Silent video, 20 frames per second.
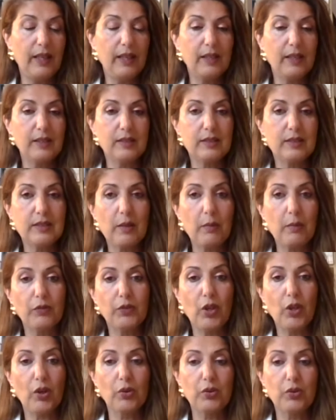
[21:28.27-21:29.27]
Some of
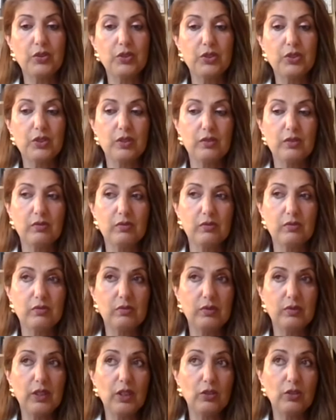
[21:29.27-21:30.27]
those
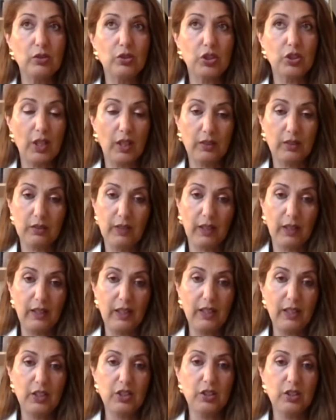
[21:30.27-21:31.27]
need to check the
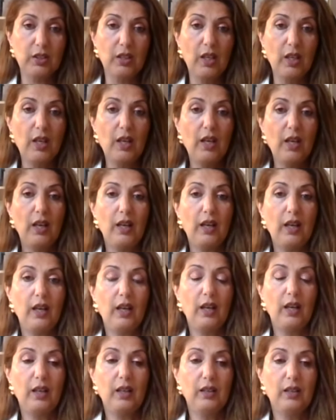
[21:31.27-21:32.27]
regulation.
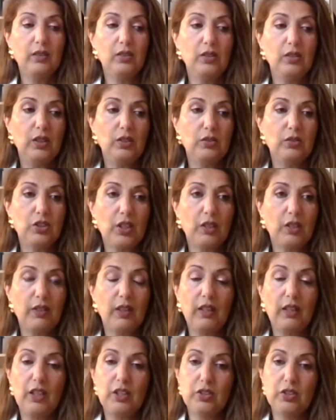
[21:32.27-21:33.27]
You need to check
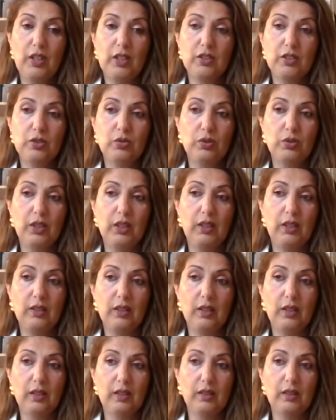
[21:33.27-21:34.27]
regulation as to the
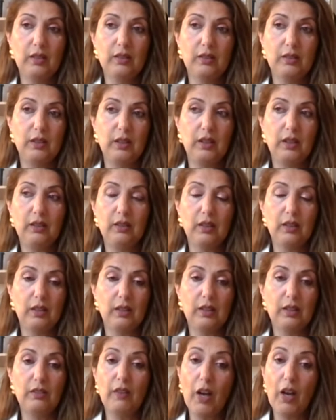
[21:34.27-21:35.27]

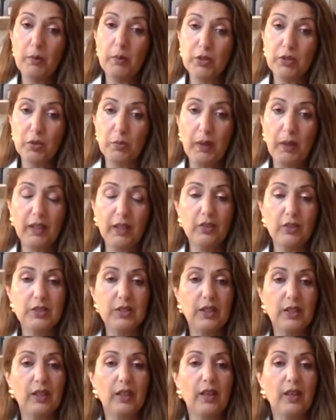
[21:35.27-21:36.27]
environment you're making your
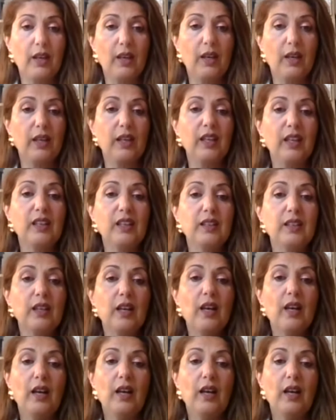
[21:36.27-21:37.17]
skincare in.